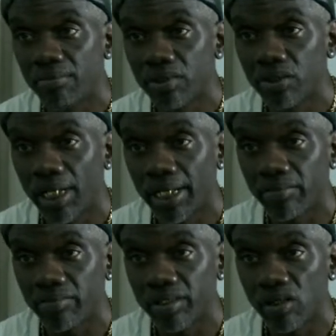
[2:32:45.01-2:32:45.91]
you know, like
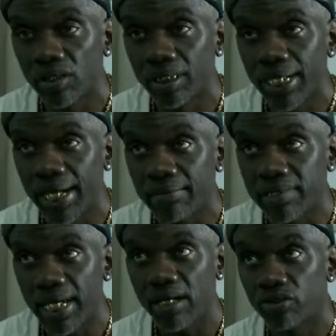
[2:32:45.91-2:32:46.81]
if we go to
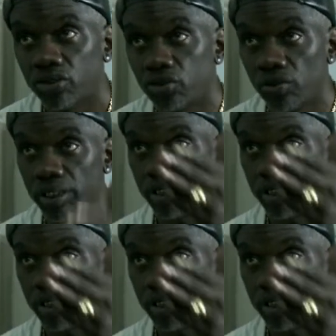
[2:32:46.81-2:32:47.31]
downtown Detroit,